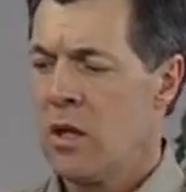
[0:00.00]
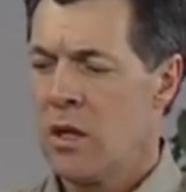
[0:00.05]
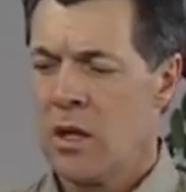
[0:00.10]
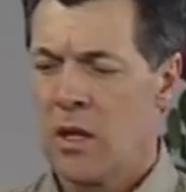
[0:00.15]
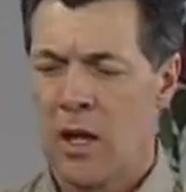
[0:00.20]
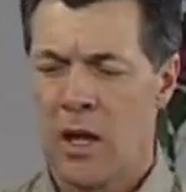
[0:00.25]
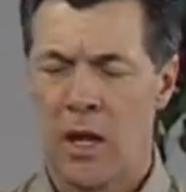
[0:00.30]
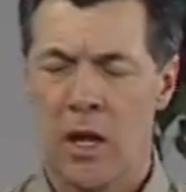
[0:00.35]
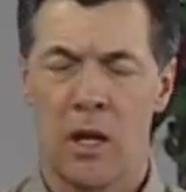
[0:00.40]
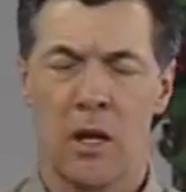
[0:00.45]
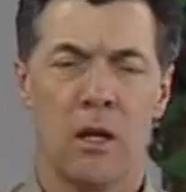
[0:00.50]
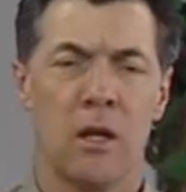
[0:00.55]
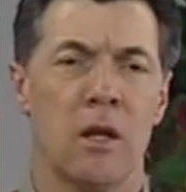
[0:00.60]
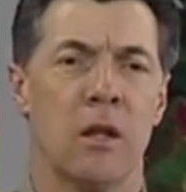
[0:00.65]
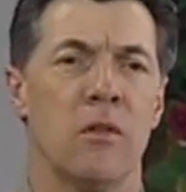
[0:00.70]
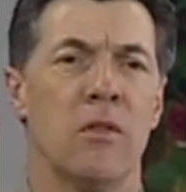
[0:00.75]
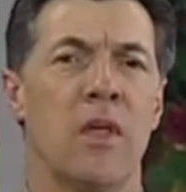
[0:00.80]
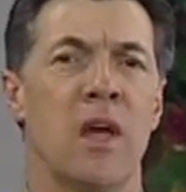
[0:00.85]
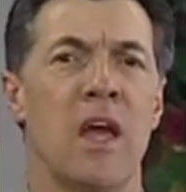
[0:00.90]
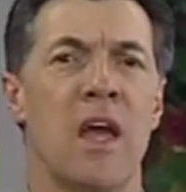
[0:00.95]
in
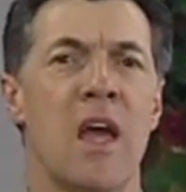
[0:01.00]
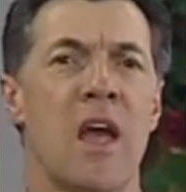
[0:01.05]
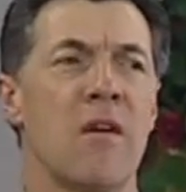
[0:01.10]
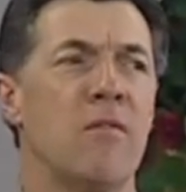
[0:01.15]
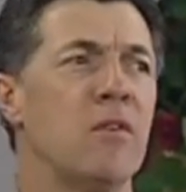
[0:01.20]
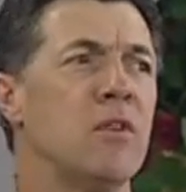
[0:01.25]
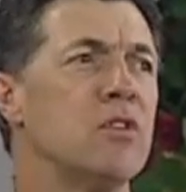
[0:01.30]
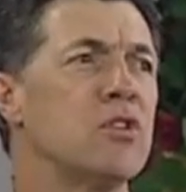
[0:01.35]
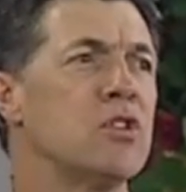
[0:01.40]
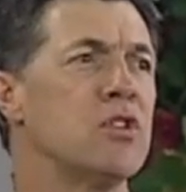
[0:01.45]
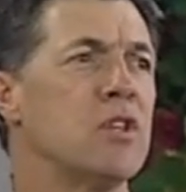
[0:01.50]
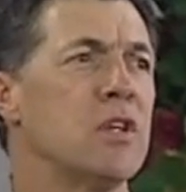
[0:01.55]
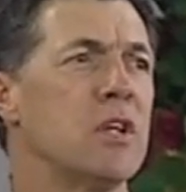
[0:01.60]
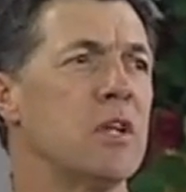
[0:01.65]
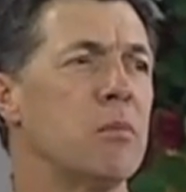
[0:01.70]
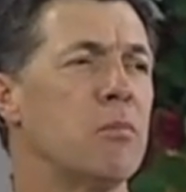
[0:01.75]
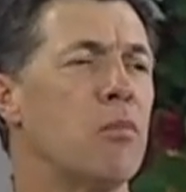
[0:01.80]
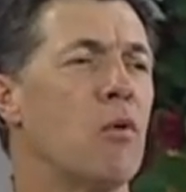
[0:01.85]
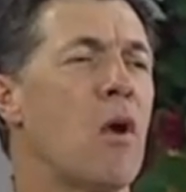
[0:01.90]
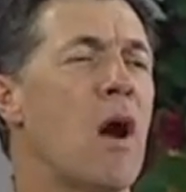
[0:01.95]
the heavens,
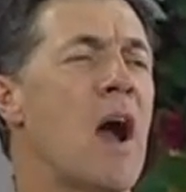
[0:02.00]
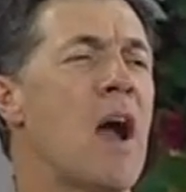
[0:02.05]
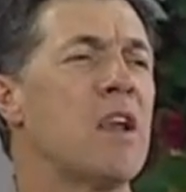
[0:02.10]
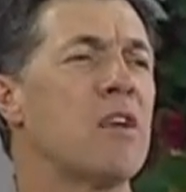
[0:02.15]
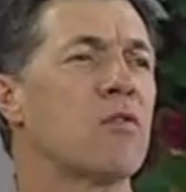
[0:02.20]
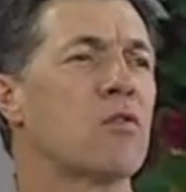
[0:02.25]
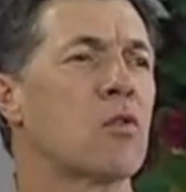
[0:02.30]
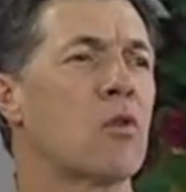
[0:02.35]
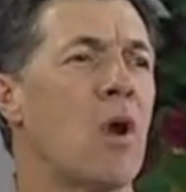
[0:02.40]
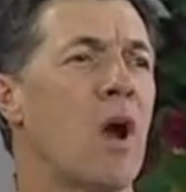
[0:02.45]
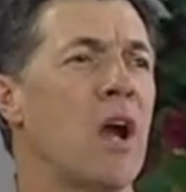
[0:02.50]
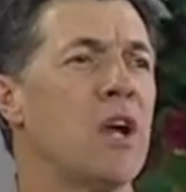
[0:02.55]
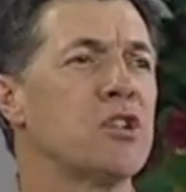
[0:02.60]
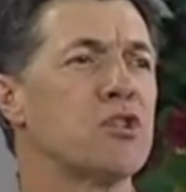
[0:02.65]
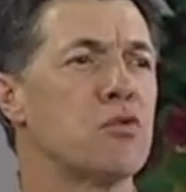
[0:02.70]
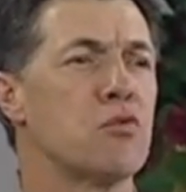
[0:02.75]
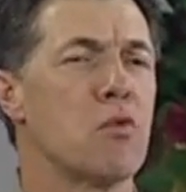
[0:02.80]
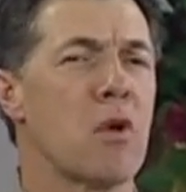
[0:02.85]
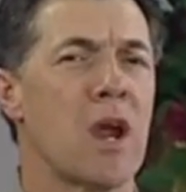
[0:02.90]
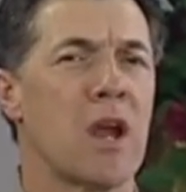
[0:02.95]
the bride of
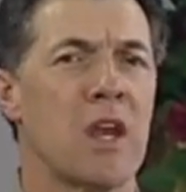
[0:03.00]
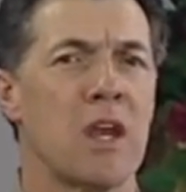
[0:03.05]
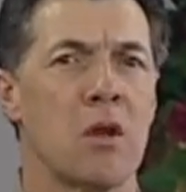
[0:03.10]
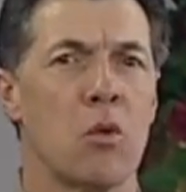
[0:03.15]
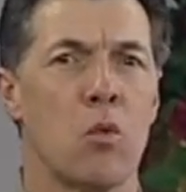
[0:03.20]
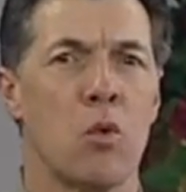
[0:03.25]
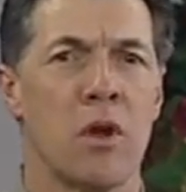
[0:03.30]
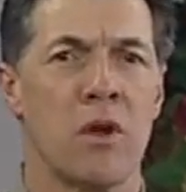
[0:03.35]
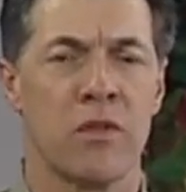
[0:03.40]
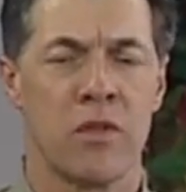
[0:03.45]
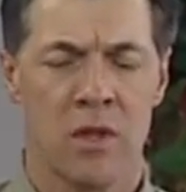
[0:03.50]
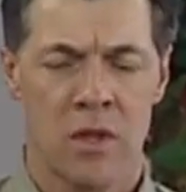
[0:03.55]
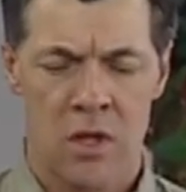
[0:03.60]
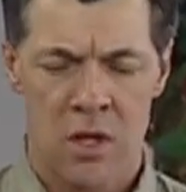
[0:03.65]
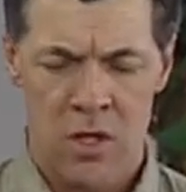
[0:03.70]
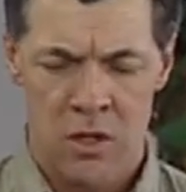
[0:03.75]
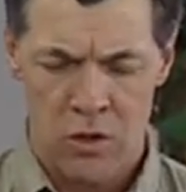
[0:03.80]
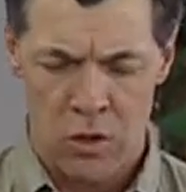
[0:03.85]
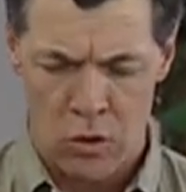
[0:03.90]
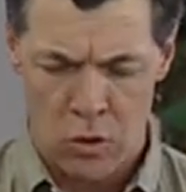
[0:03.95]
Christ reigning with
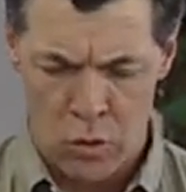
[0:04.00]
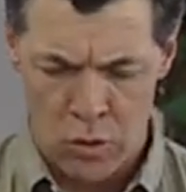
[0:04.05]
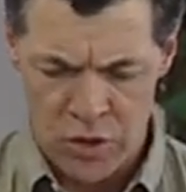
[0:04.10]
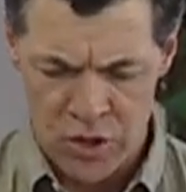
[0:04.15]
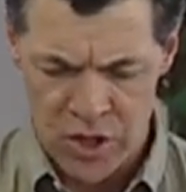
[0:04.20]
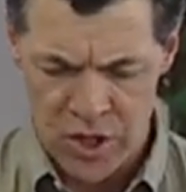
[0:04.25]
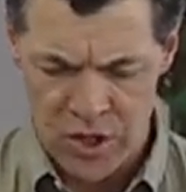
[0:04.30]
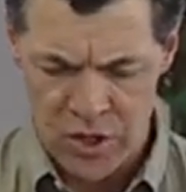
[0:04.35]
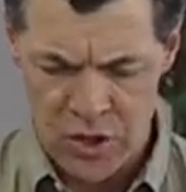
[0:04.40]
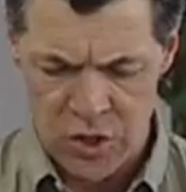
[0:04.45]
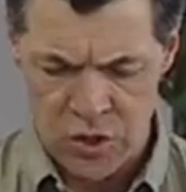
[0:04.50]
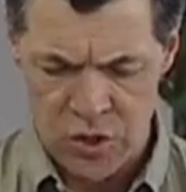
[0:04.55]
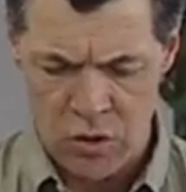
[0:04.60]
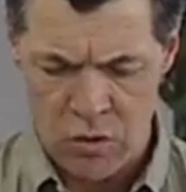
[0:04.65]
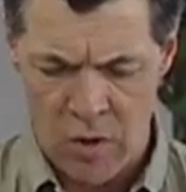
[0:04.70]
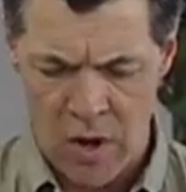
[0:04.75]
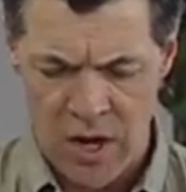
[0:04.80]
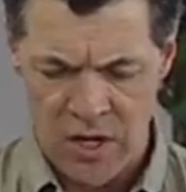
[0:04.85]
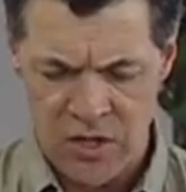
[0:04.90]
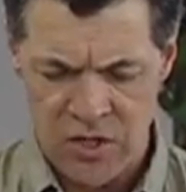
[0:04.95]
the Lord Jesus
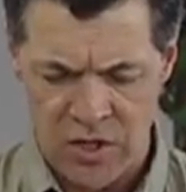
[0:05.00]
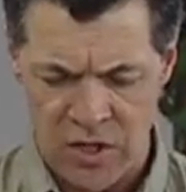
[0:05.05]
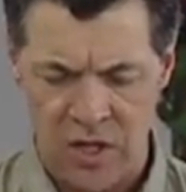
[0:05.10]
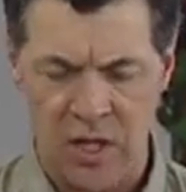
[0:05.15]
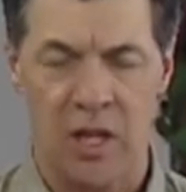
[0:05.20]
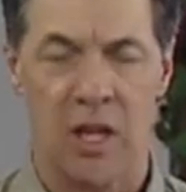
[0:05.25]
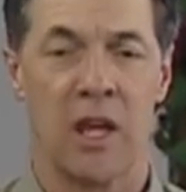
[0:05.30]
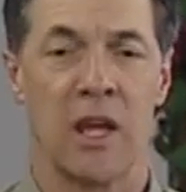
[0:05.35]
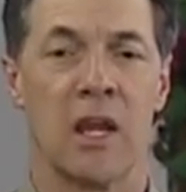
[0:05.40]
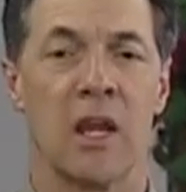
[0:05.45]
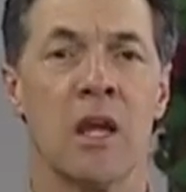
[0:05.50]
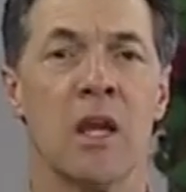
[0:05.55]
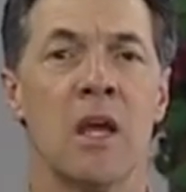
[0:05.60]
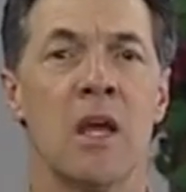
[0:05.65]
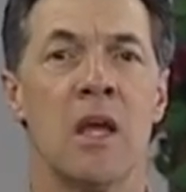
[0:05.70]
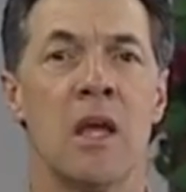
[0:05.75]
Christ, the King.